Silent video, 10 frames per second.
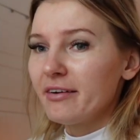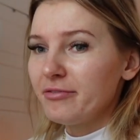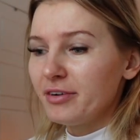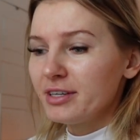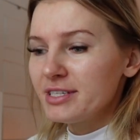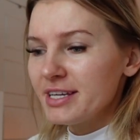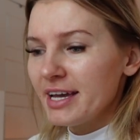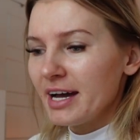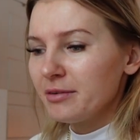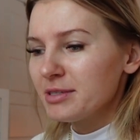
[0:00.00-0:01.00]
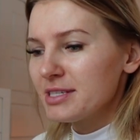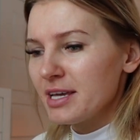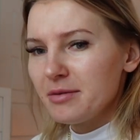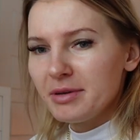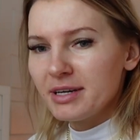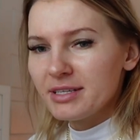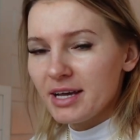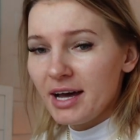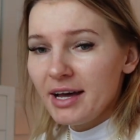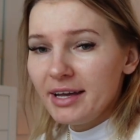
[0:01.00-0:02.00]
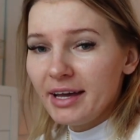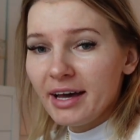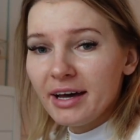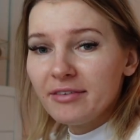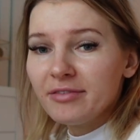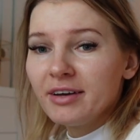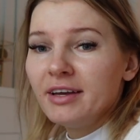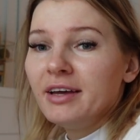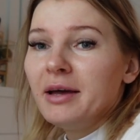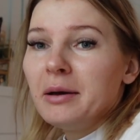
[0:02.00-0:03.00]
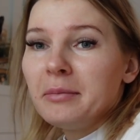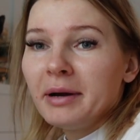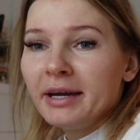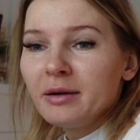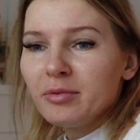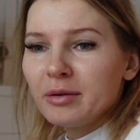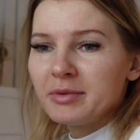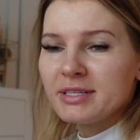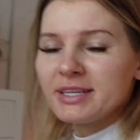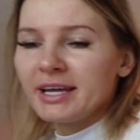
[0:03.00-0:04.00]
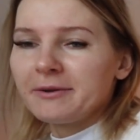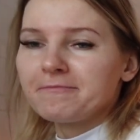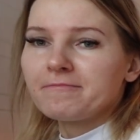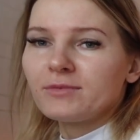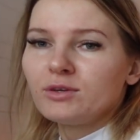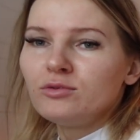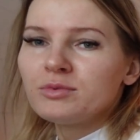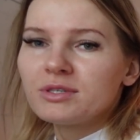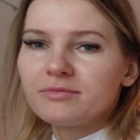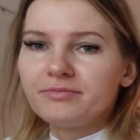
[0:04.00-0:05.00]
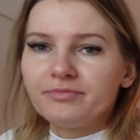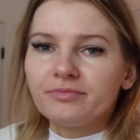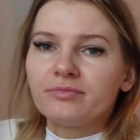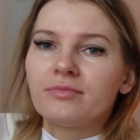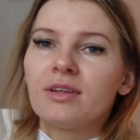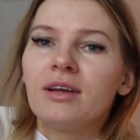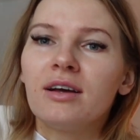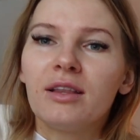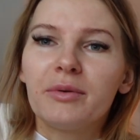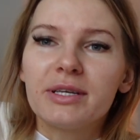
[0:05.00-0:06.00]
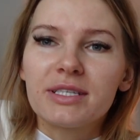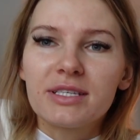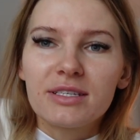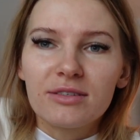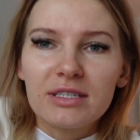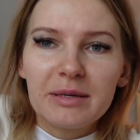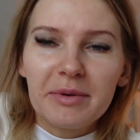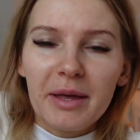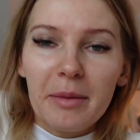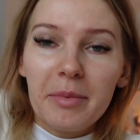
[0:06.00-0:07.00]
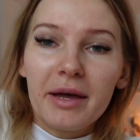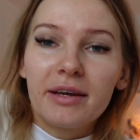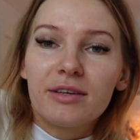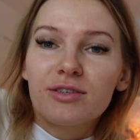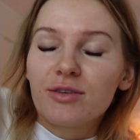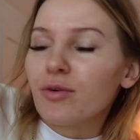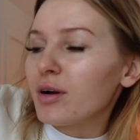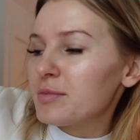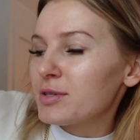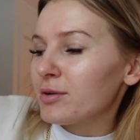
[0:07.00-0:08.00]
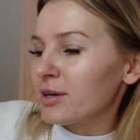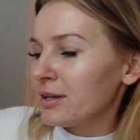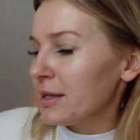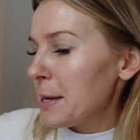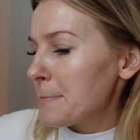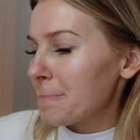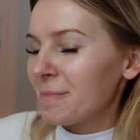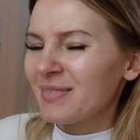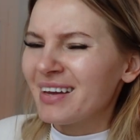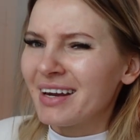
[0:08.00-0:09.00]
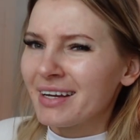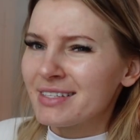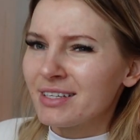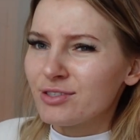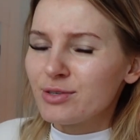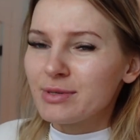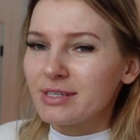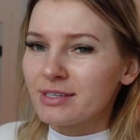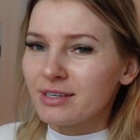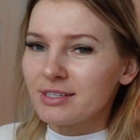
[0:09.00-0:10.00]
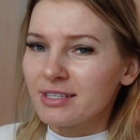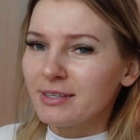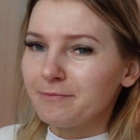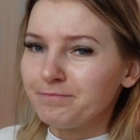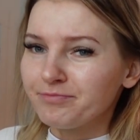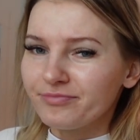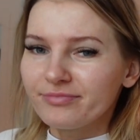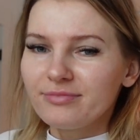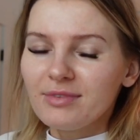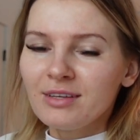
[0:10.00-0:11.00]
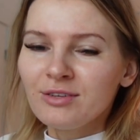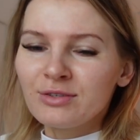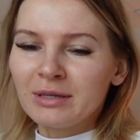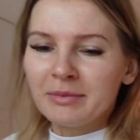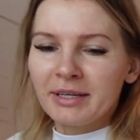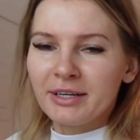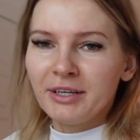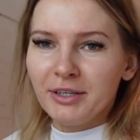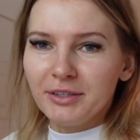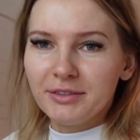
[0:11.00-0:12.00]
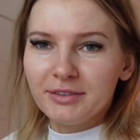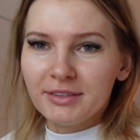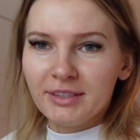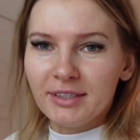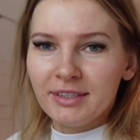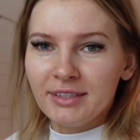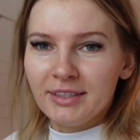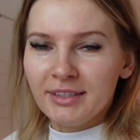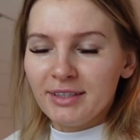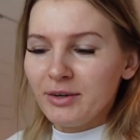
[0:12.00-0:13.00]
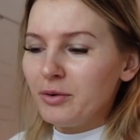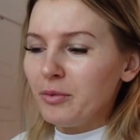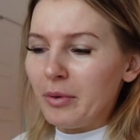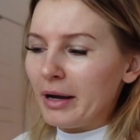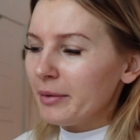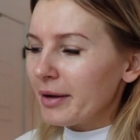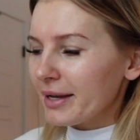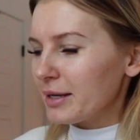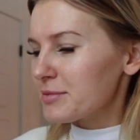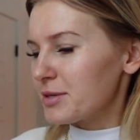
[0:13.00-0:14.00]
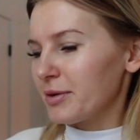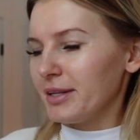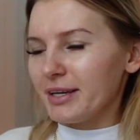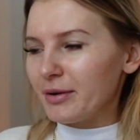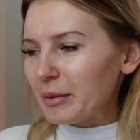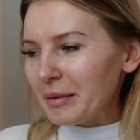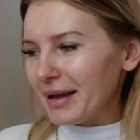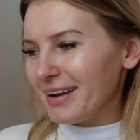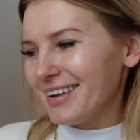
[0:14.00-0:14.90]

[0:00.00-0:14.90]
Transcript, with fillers: fun day, I would say, because I have my hair appointment today. Oops. Eloise is still sleeping on the bed. She woke up so early and I could tell she was exhausted. So I'm like, girl, why waking up so early? Go to bed.